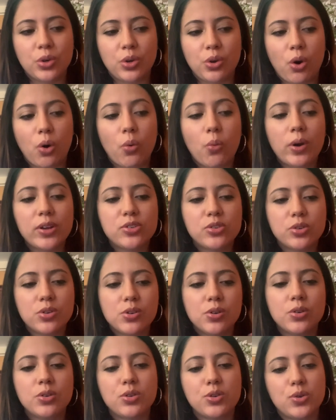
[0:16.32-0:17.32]

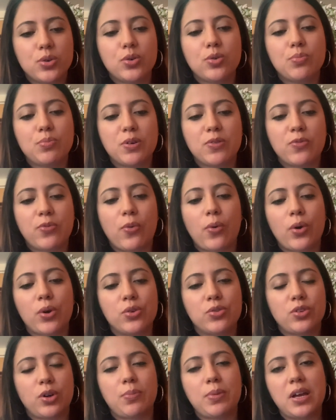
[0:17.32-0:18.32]
do before you
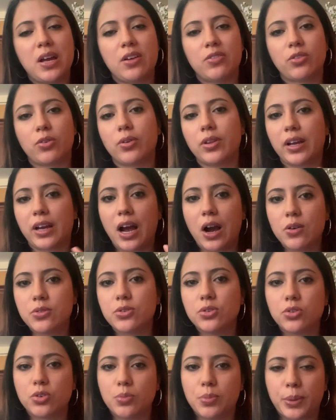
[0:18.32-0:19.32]
start PA school? Like, how
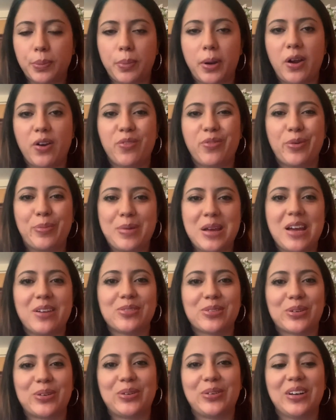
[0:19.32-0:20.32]
should you prepare for PA
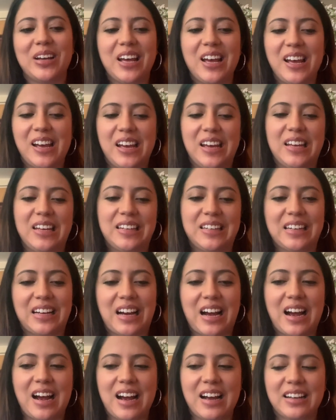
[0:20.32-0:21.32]
school? And
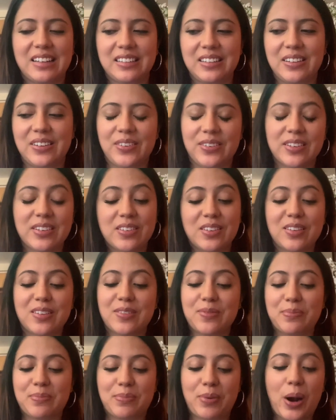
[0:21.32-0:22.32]
you know, this
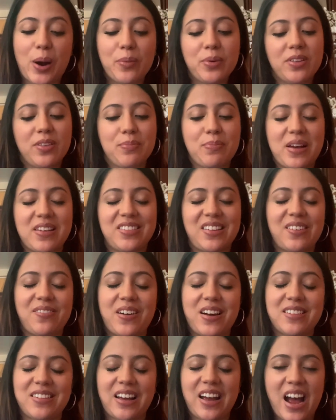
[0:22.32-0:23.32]
is probably the best
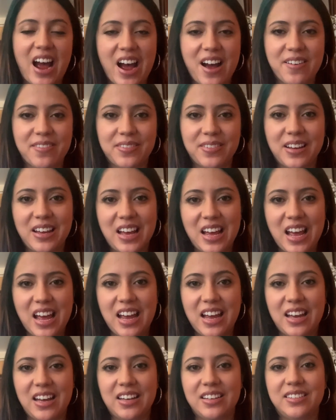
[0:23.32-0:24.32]
advice I have.
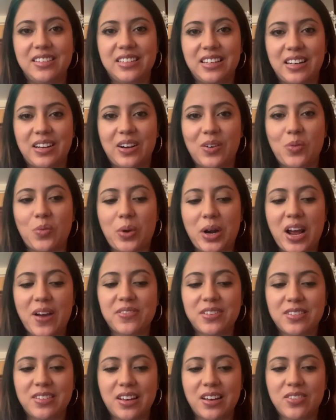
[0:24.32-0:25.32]
And what I
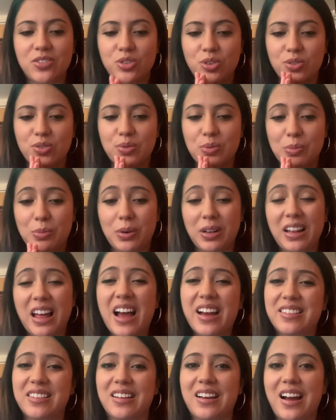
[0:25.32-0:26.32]
have to say is just
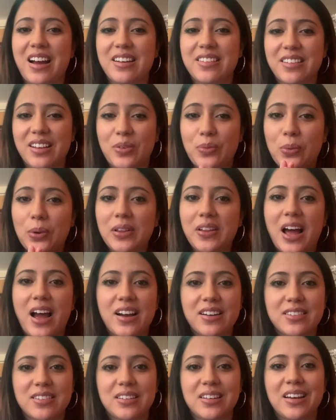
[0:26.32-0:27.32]
relax, guys, like
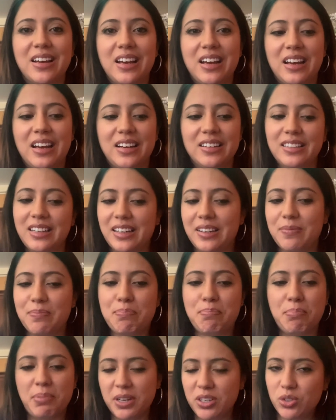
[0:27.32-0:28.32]
relax. Like,
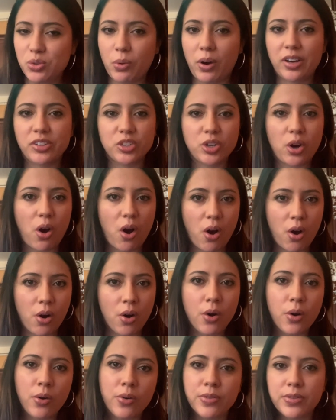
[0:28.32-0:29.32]
binge watch
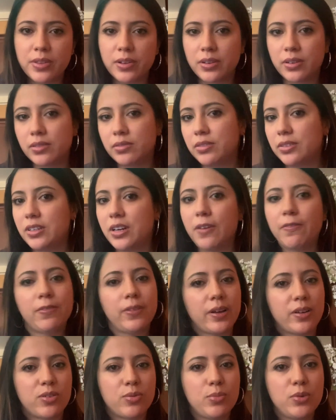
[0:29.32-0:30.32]
all the
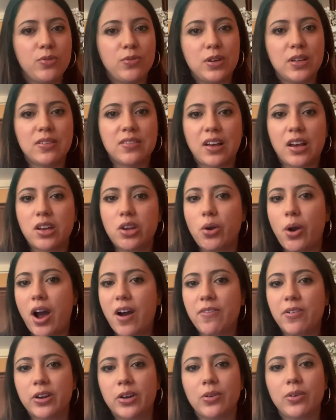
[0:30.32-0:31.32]
Netflix movies that you
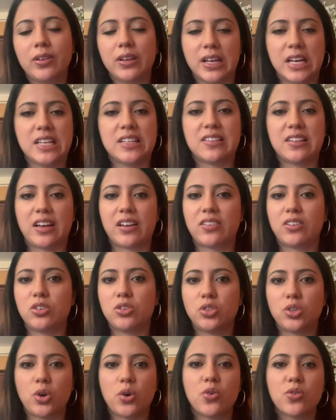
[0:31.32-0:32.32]
have on your list, like the
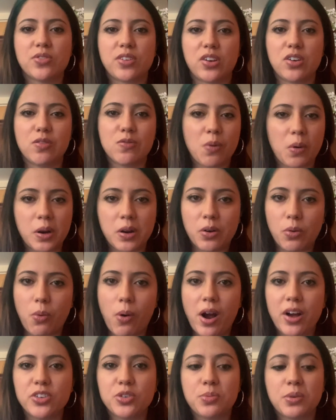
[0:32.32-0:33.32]
shows that you wanted to
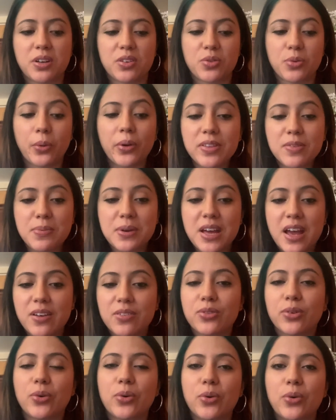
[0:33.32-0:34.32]
watch, because once PA
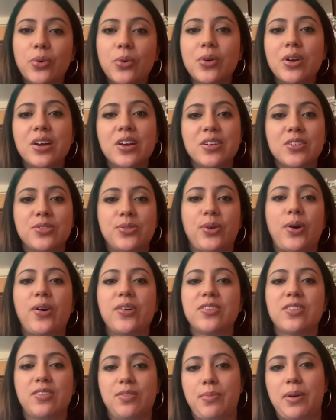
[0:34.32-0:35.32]
school
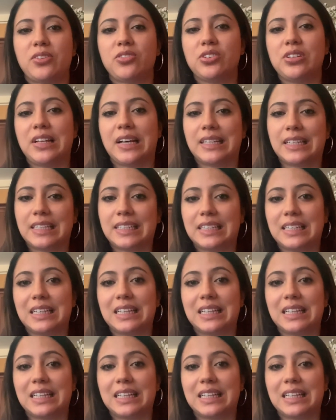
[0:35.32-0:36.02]
starts, especially like